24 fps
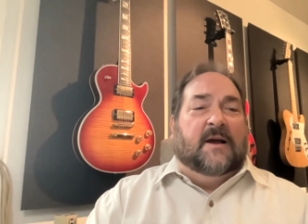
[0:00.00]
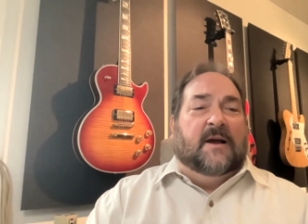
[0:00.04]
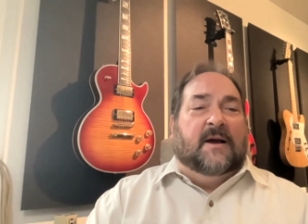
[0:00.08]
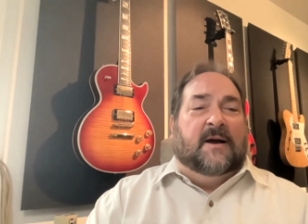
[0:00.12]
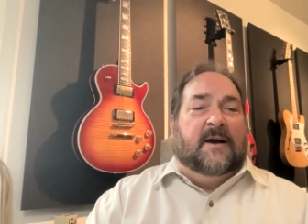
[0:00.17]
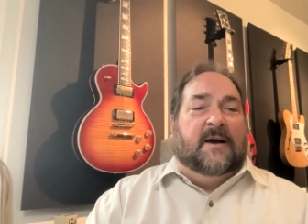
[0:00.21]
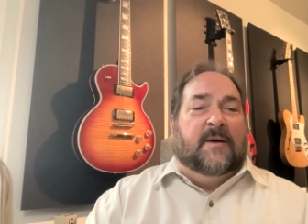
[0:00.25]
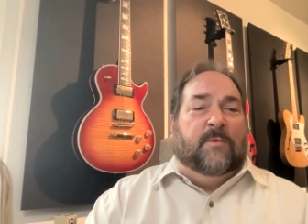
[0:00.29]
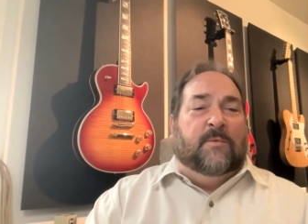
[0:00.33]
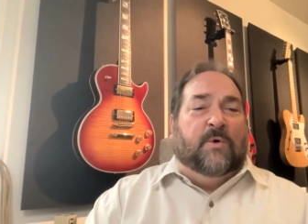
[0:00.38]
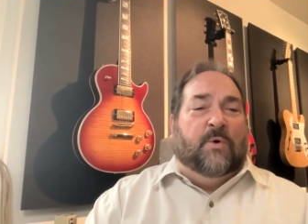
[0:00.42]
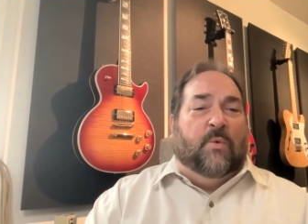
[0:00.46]

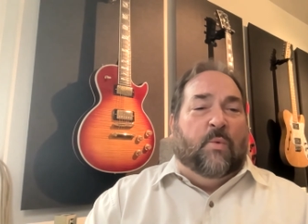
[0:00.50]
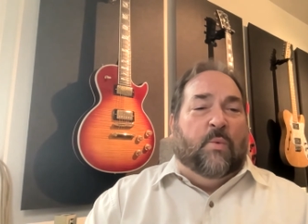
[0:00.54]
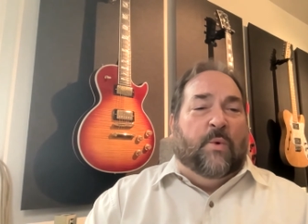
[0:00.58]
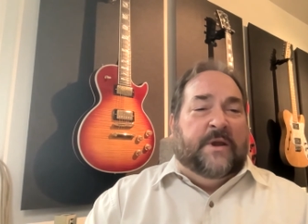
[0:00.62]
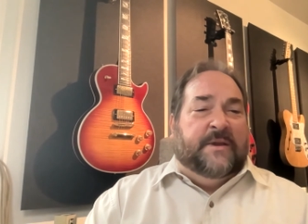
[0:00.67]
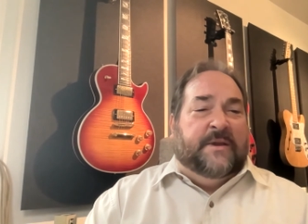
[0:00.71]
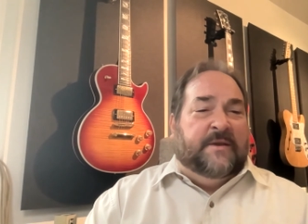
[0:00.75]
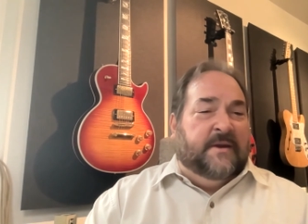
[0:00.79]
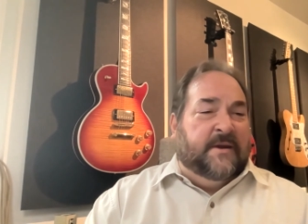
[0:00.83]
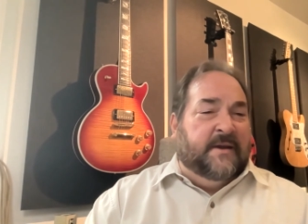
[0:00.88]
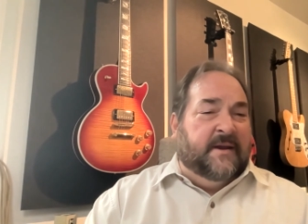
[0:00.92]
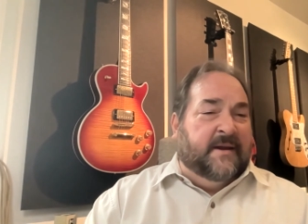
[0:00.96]
um,
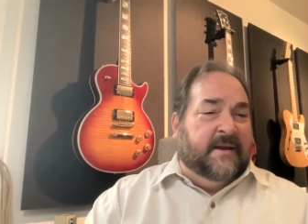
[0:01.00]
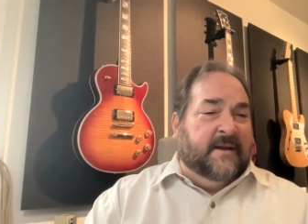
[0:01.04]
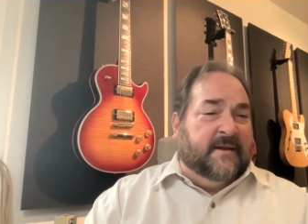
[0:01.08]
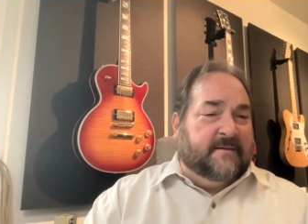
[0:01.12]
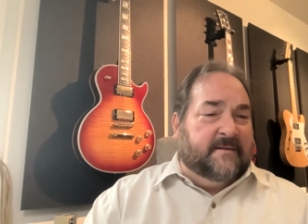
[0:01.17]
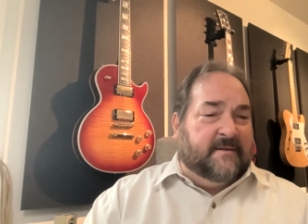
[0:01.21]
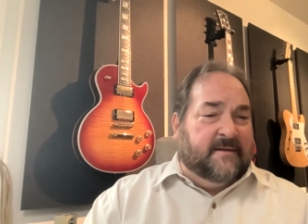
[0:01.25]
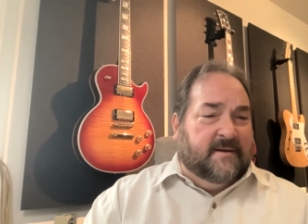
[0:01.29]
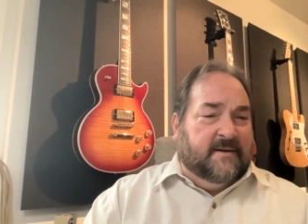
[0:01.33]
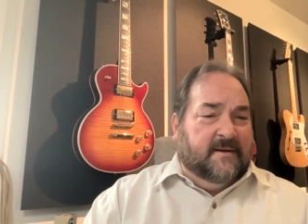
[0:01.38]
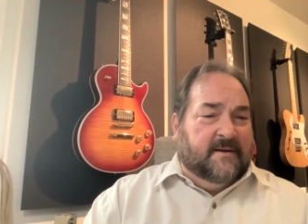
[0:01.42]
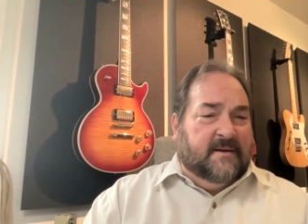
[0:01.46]
when you need
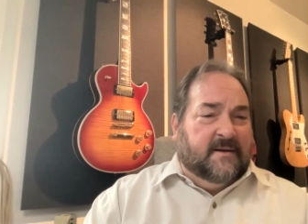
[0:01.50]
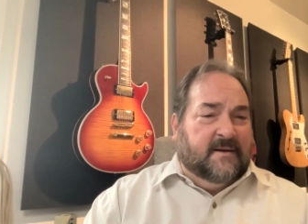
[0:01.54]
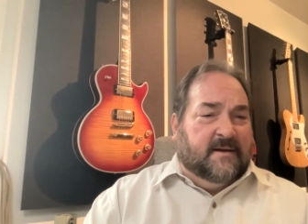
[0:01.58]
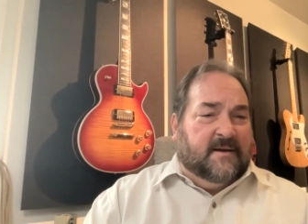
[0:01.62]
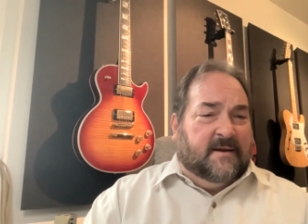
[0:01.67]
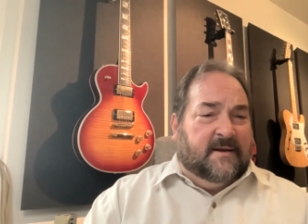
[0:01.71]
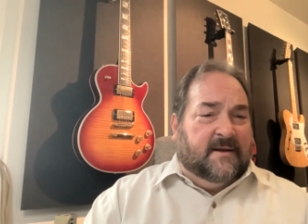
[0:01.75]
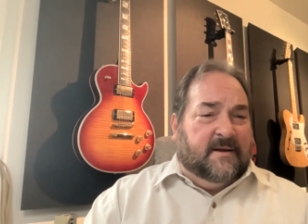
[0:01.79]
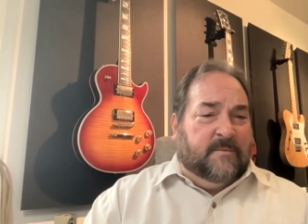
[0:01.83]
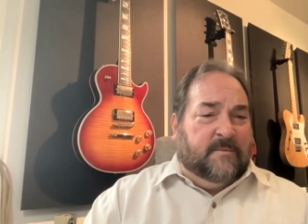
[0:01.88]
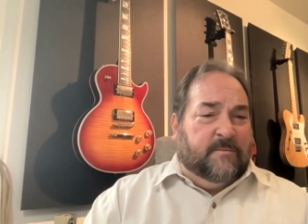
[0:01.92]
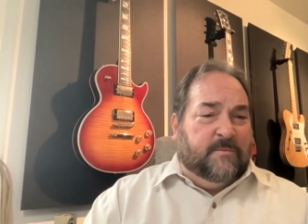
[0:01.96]
it
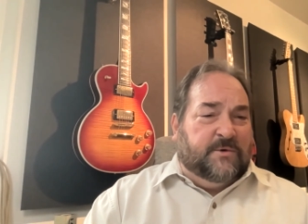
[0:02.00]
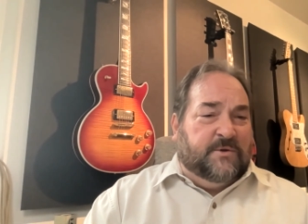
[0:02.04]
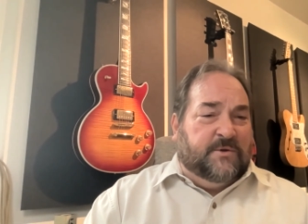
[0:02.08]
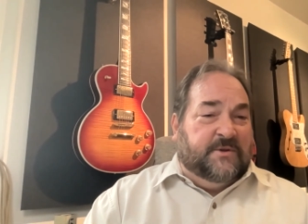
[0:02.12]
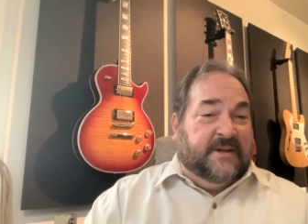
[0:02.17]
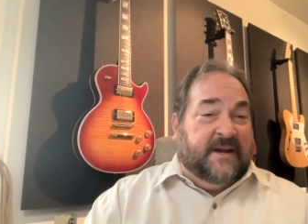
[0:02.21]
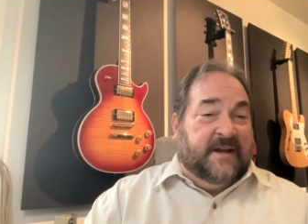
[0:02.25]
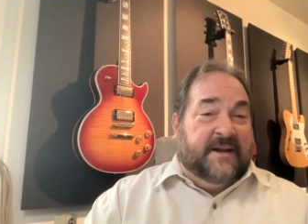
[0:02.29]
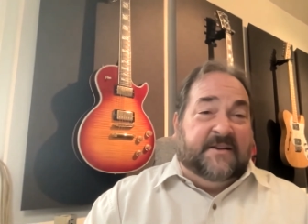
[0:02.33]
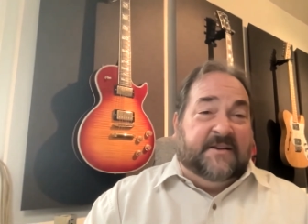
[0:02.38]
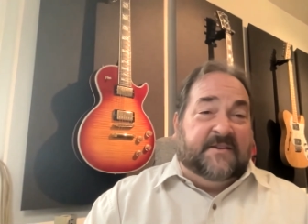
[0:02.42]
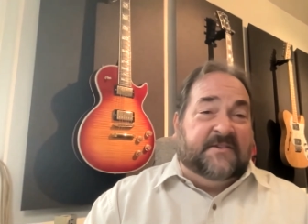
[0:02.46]
um,
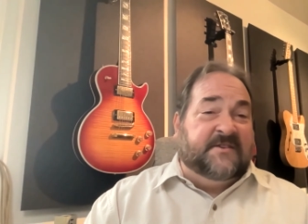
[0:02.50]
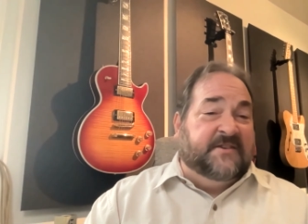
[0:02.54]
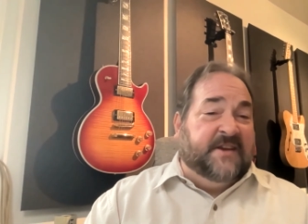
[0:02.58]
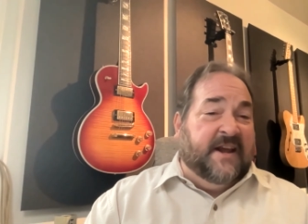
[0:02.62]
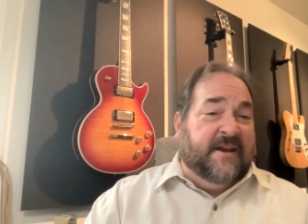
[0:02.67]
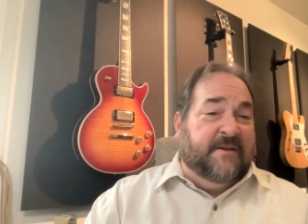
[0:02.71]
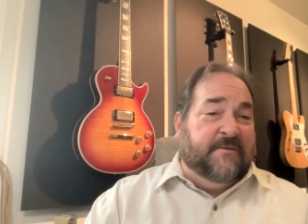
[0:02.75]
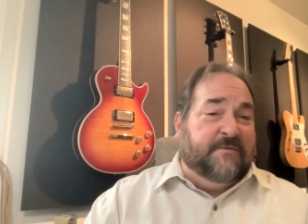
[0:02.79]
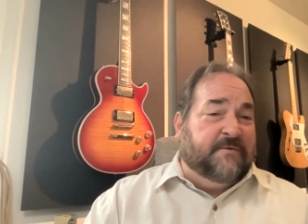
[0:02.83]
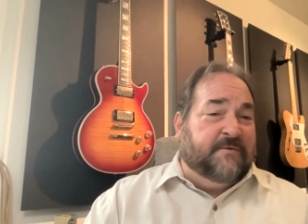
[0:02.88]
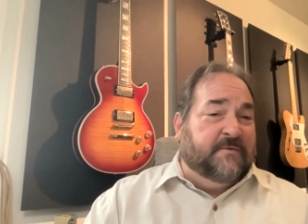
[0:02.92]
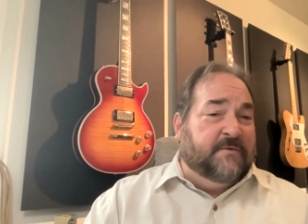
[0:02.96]
data is
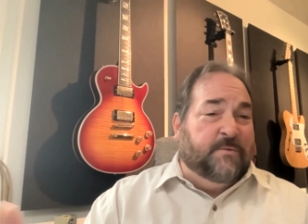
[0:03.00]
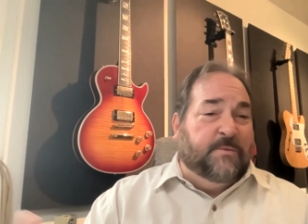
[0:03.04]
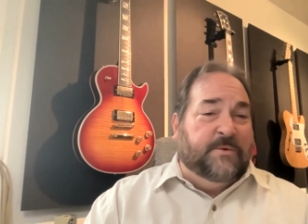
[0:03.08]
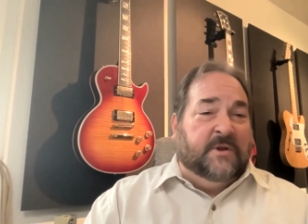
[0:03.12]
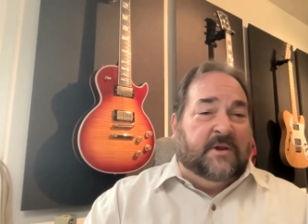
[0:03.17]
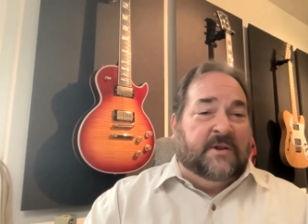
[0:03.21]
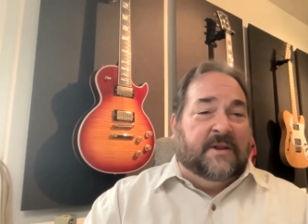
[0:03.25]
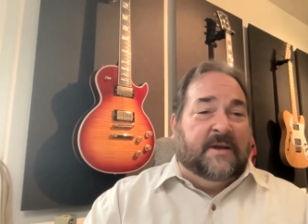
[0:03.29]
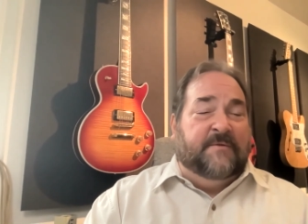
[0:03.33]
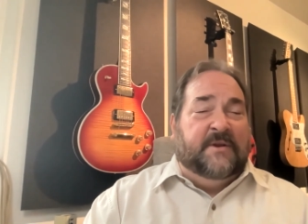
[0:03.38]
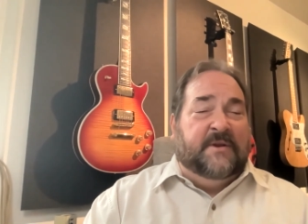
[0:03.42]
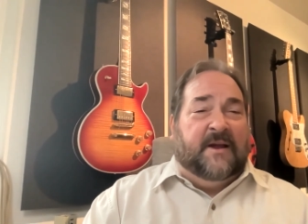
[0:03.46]
safe with
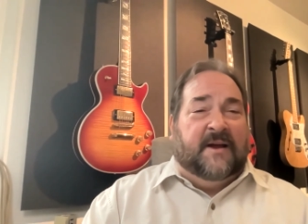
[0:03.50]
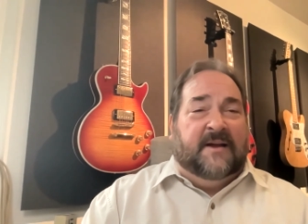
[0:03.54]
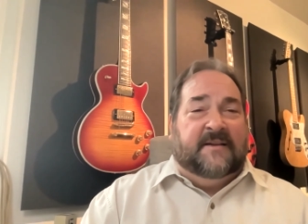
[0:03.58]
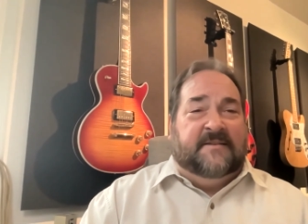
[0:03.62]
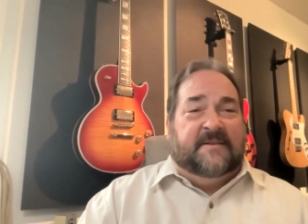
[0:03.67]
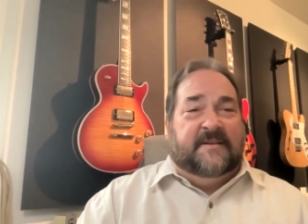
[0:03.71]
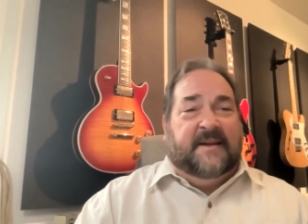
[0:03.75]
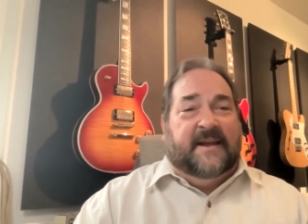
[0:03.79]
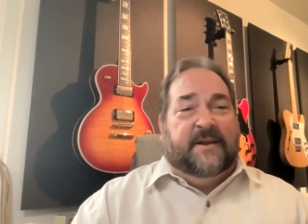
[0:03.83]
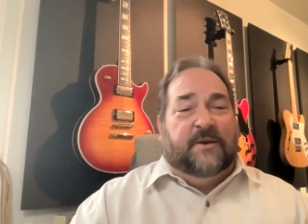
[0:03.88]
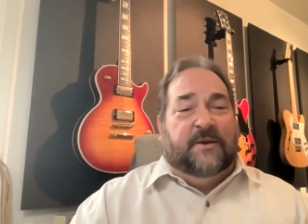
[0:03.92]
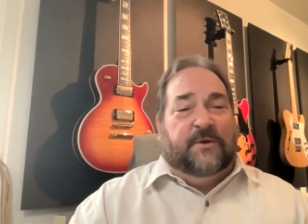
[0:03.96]
11 nines
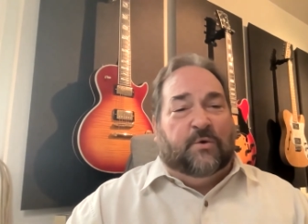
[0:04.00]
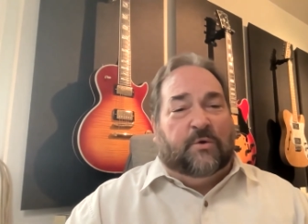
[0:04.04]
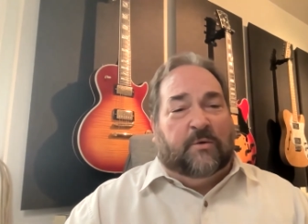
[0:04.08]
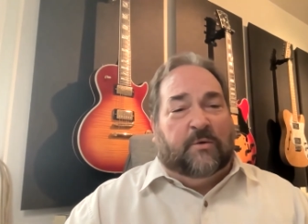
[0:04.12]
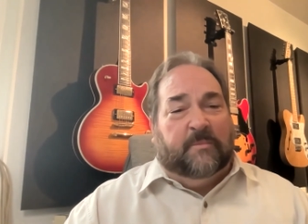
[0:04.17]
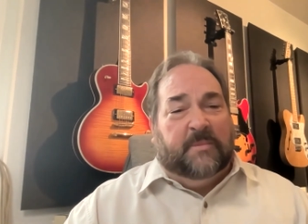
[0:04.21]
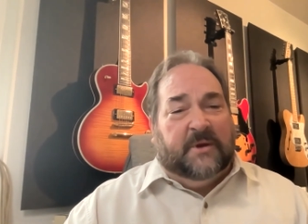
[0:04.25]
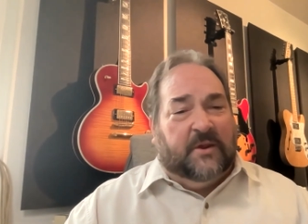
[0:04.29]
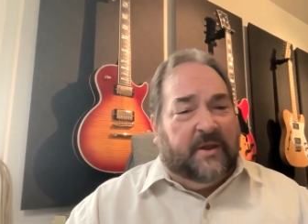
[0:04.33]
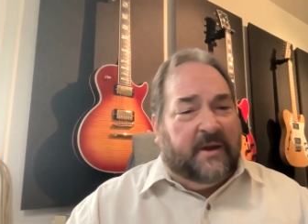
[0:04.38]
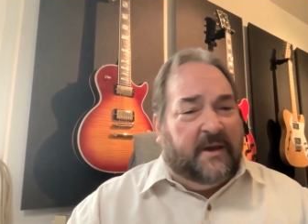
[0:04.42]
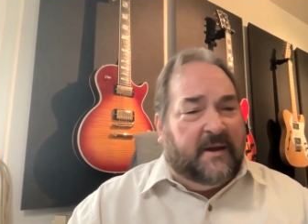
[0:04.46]
of data
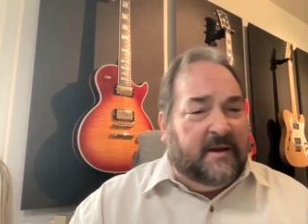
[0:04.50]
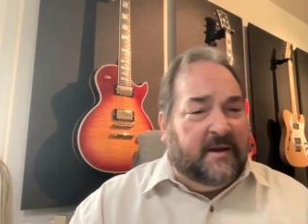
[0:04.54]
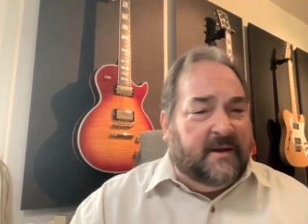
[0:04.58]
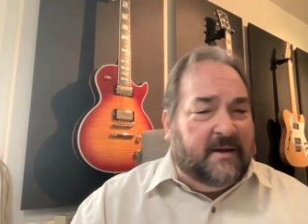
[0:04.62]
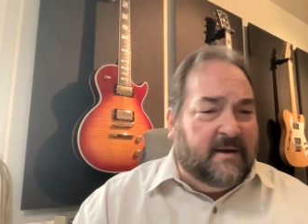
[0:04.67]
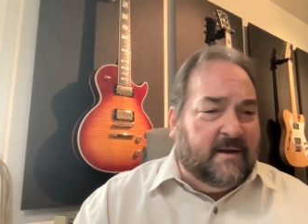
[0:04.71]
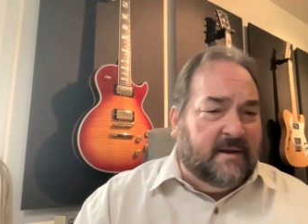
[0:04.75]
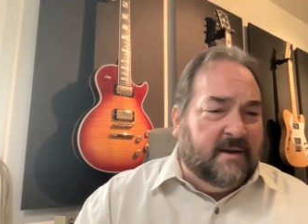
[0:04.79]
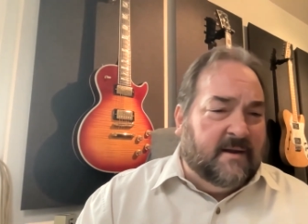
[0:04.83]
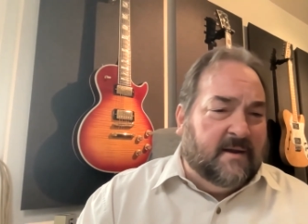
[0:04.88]
durability